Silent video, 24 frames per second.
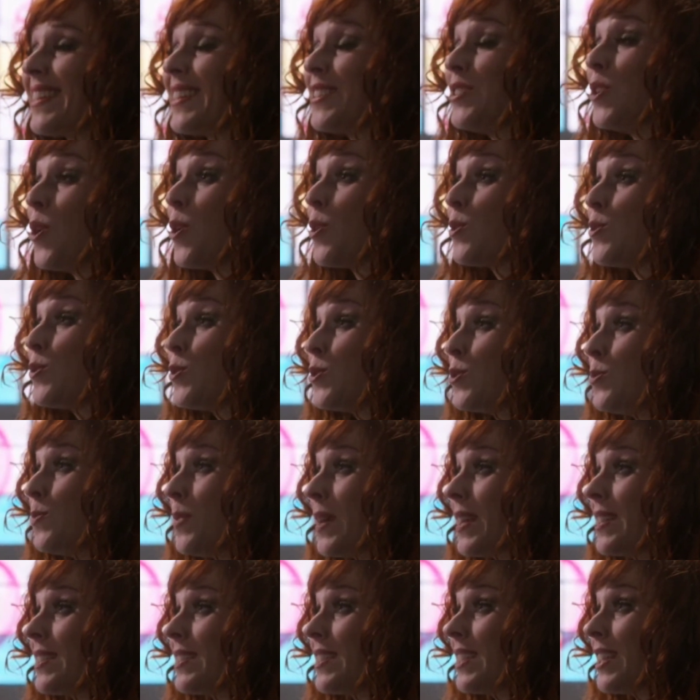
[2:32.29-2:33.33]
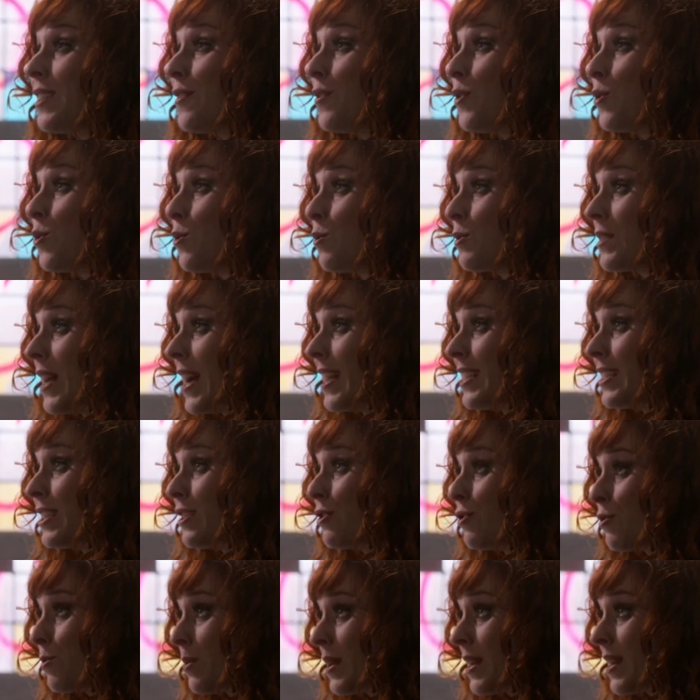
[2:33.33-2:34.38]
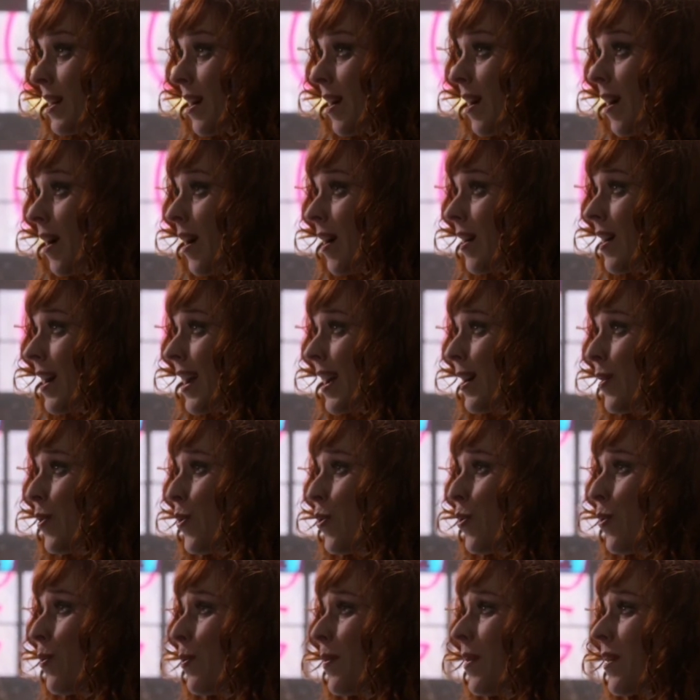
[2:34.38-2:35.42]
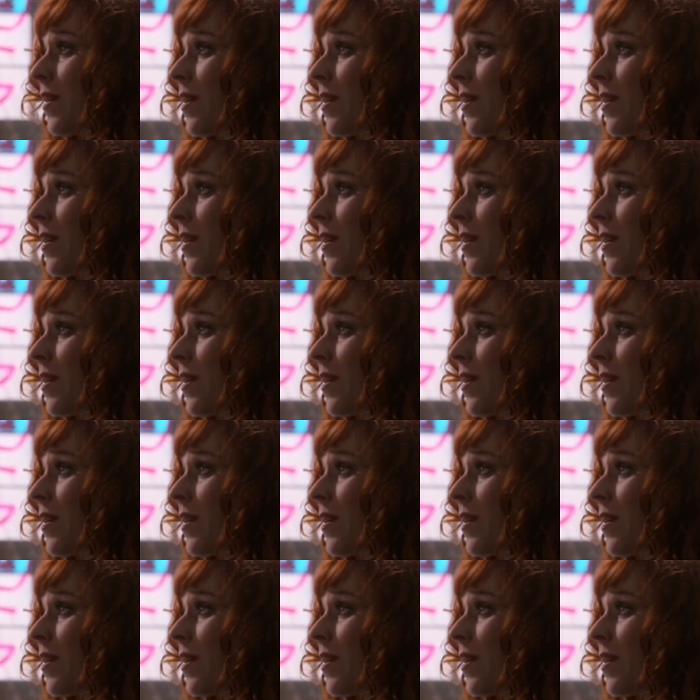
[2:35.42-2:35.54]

Not too big to give your old auntie Rowena a hug, I hope.